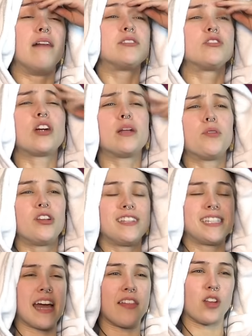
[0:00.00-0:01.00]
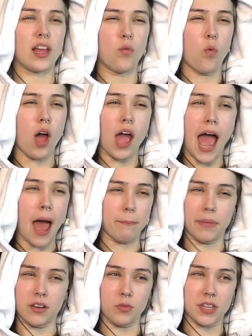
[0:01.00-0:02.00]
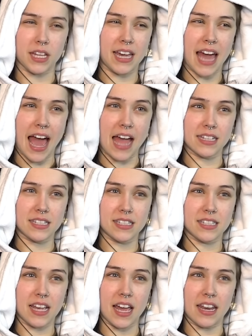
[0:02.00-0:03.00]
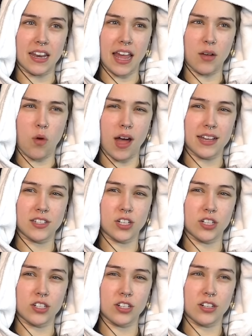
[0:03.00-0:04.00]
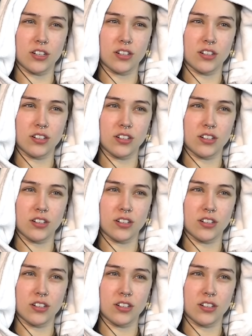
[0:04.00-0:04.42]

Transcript: Still trying to put it together, like what happened with the cats and like why it turned her.